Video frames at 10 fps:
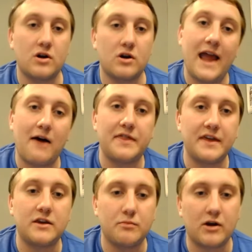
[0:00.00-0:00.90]
Now I
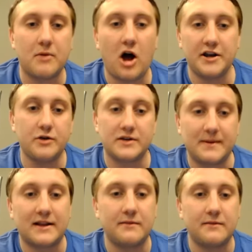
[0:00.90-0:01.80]
think you bring him on and you
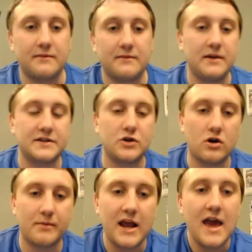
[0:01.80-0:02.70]
expect him to be a starter.
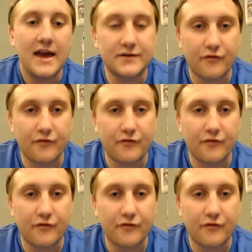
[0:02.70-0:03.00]
But his